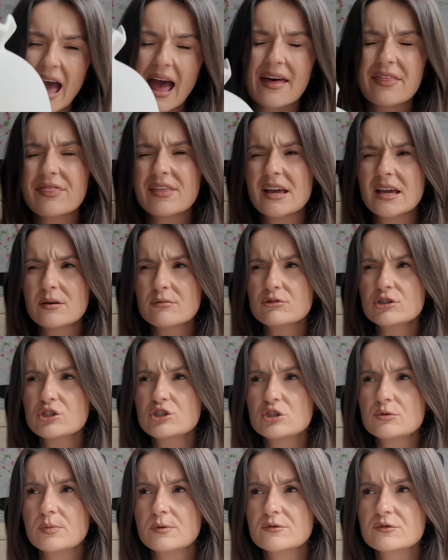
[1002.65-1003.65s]
I think it was a
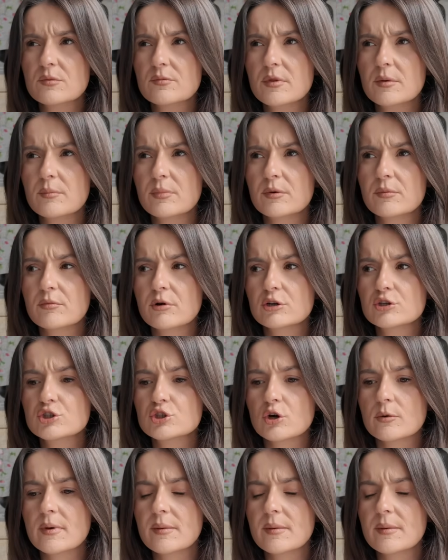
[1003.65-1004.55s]
dupe of something, but I'm not sure,